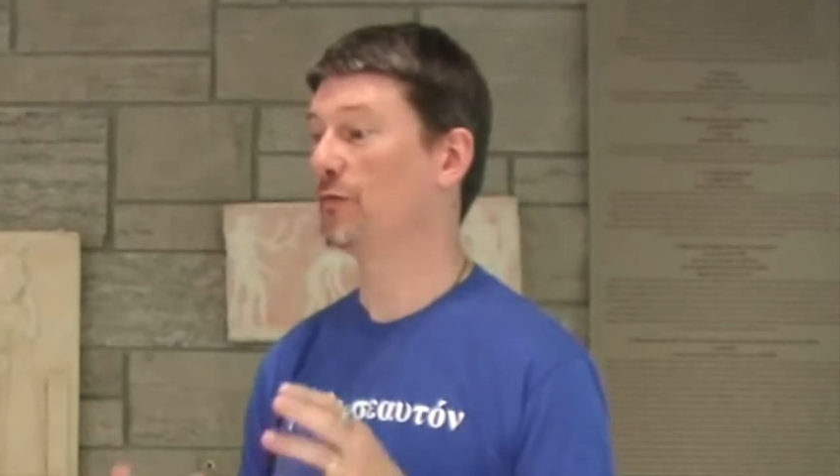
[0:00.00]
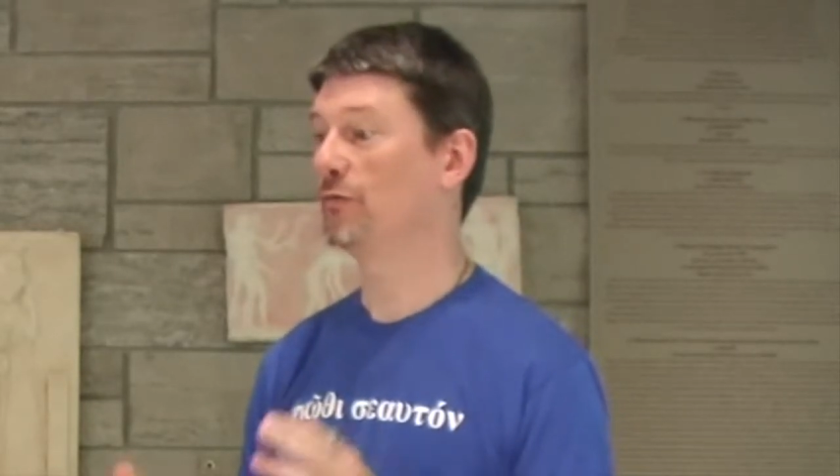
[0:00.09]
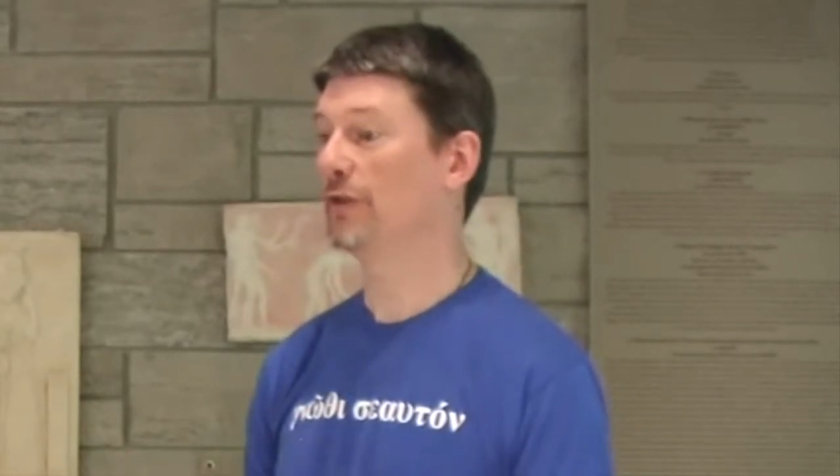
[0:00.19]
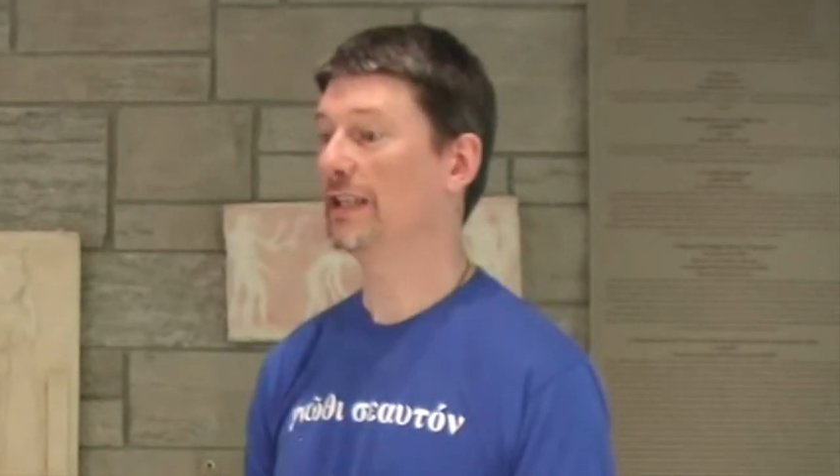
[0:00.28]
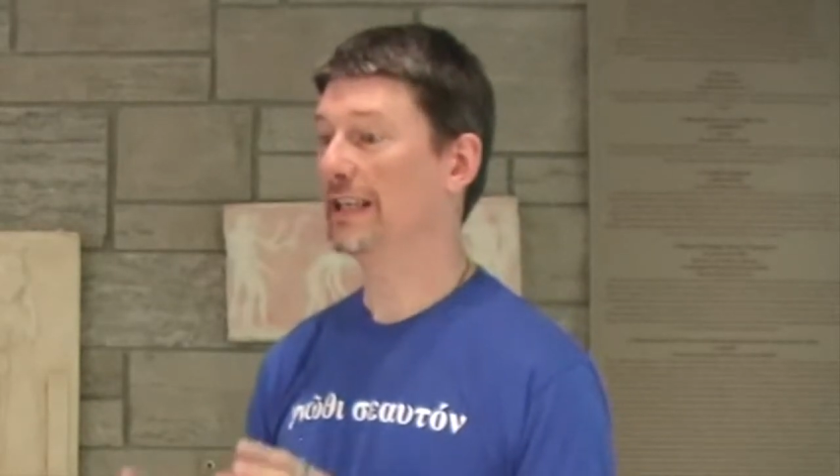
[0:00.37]

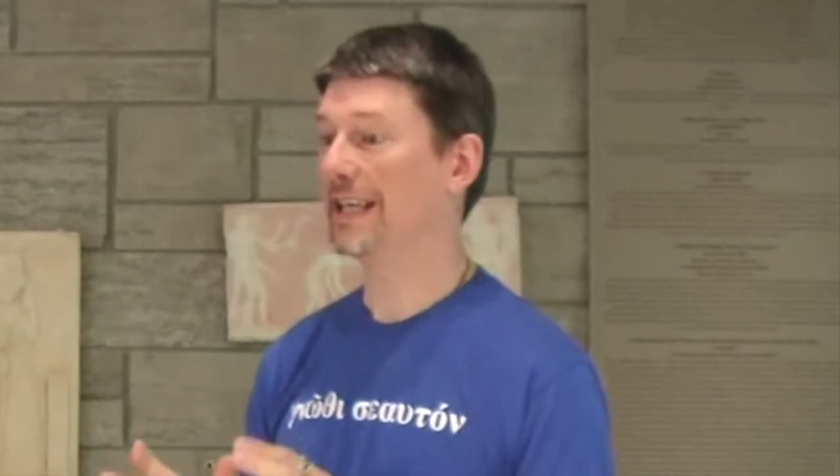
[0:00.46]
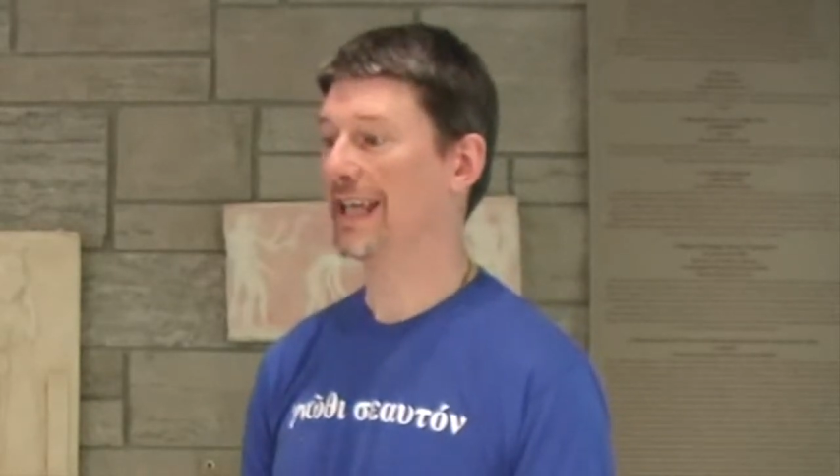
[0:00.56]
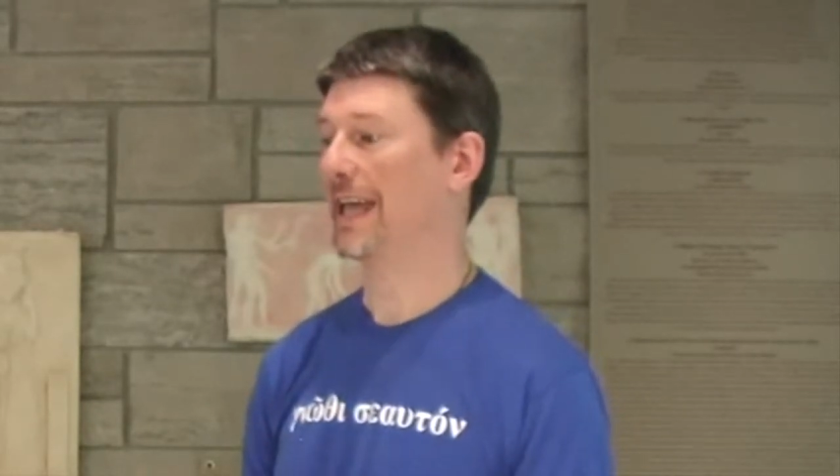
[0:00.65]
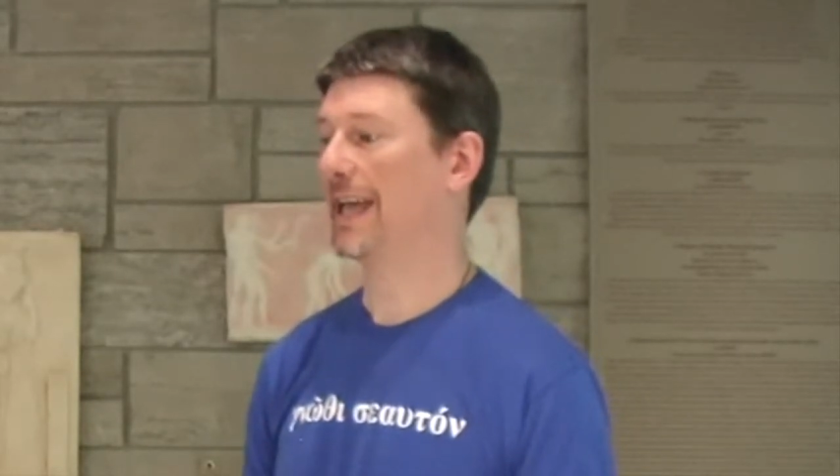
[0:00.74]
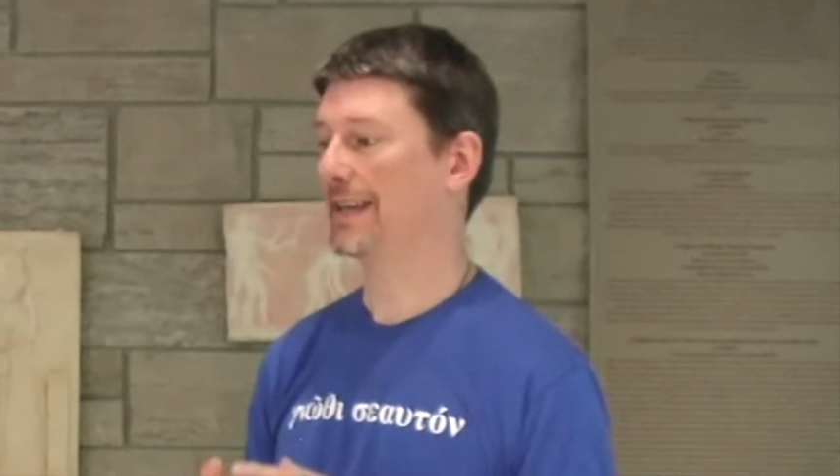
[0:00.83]
you really
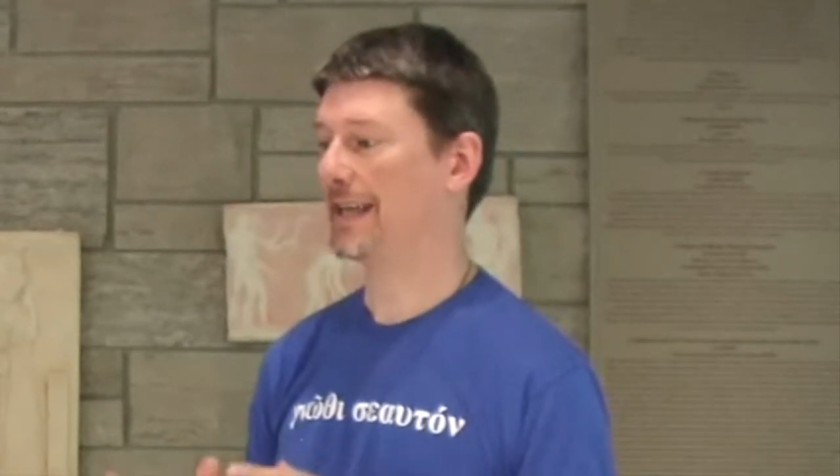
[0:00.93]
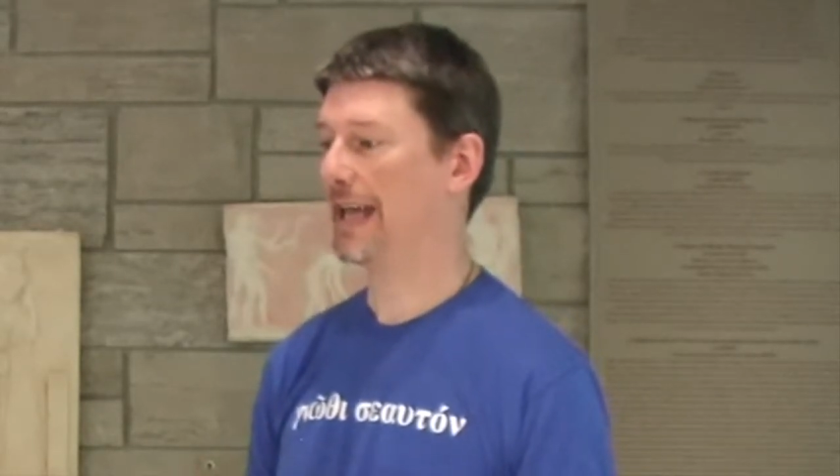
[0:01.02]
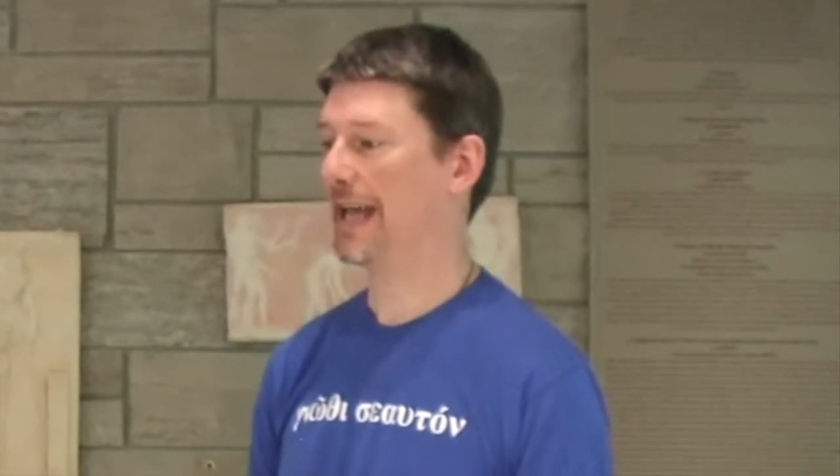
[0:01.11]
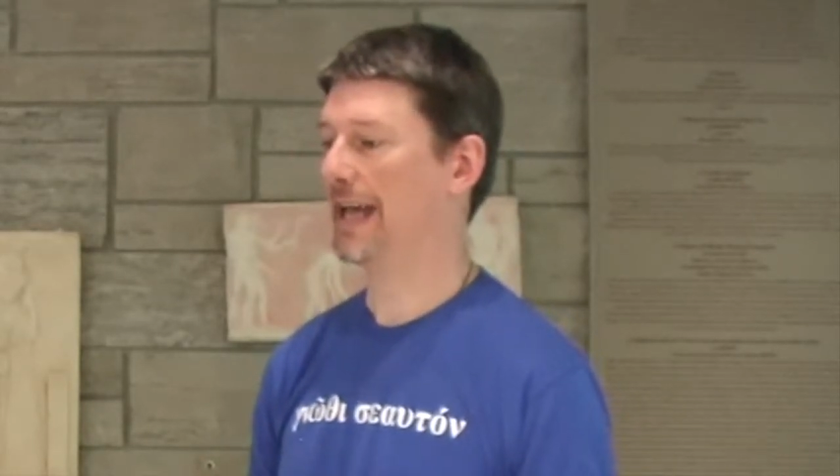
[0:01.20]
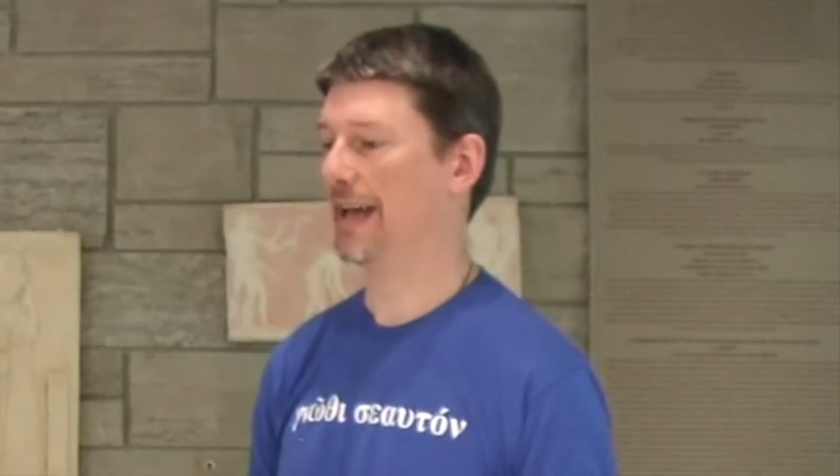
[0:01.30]
can't
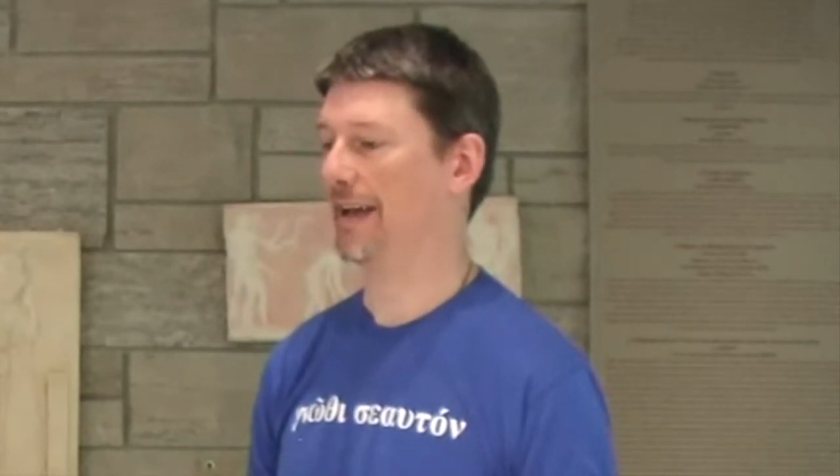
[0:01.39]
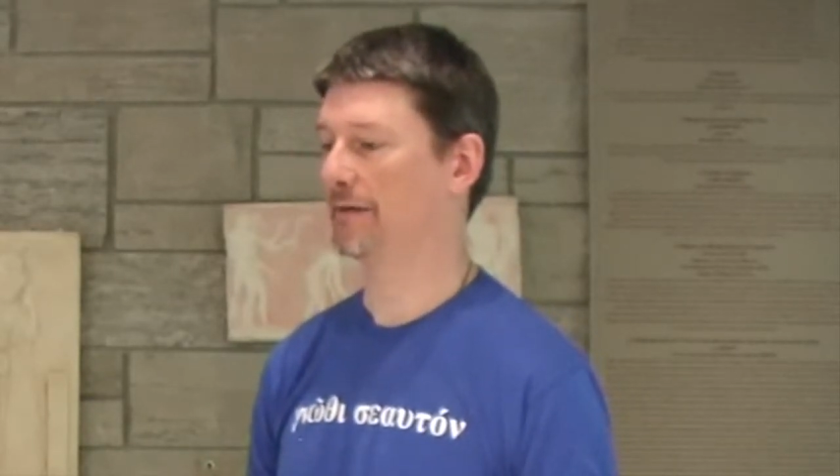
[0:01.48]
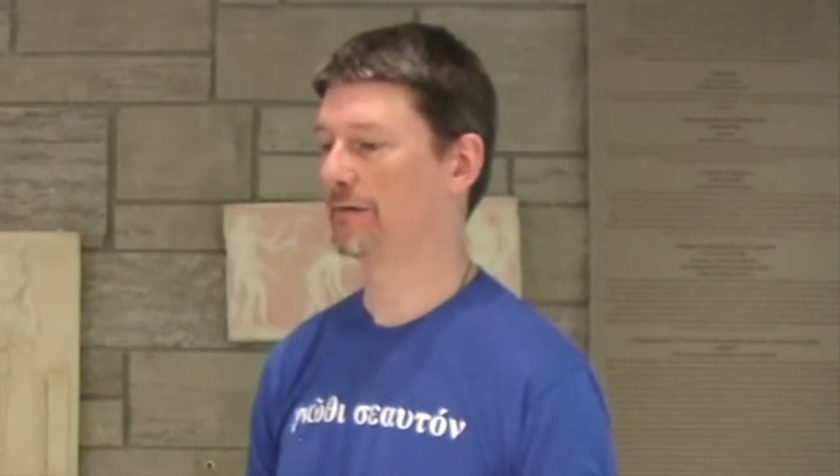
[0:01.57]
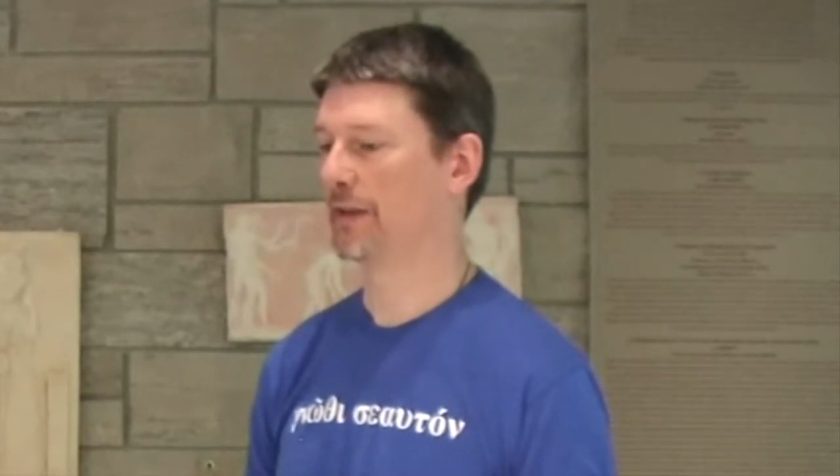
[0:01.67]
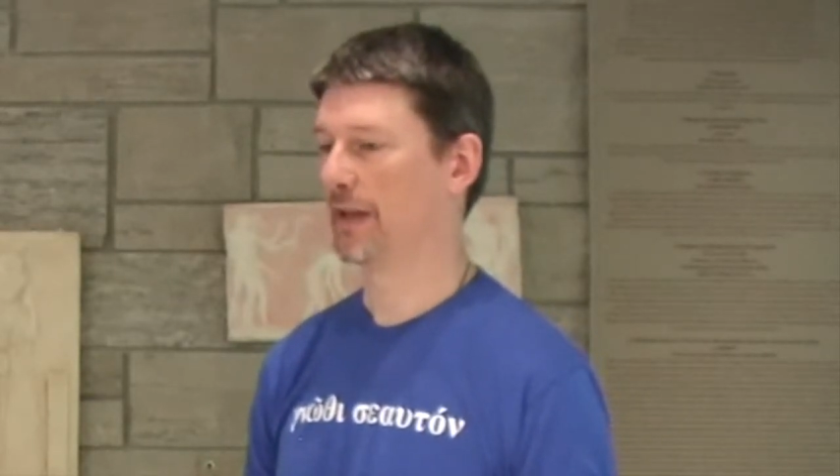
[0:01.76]

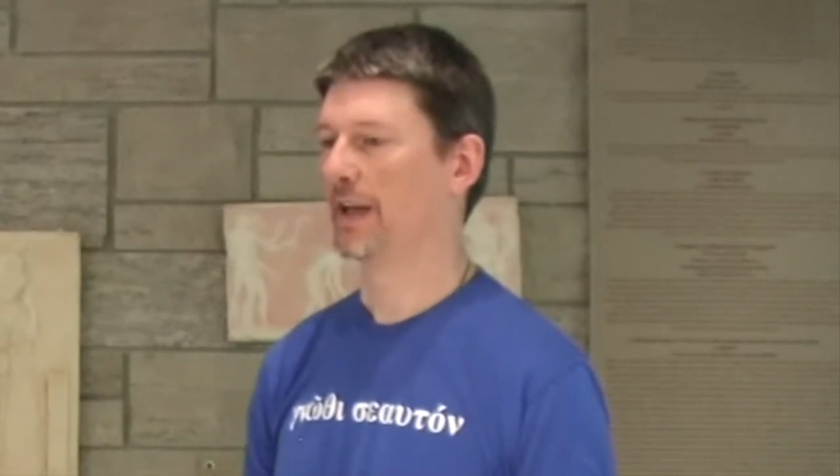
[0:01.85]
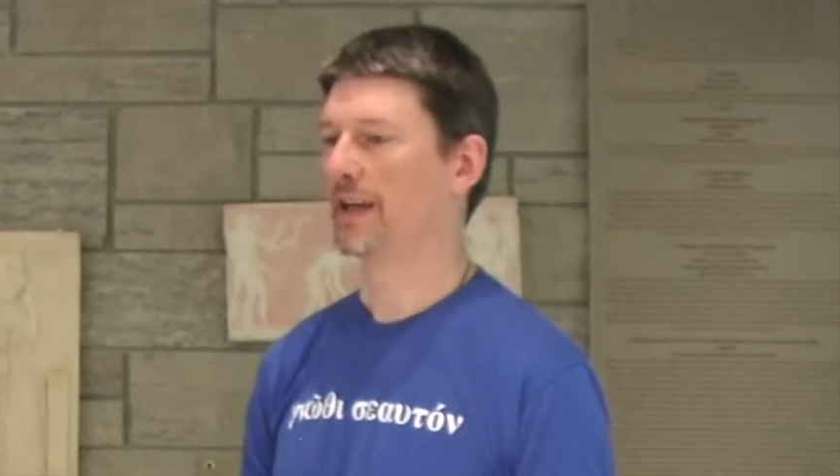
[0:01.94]
have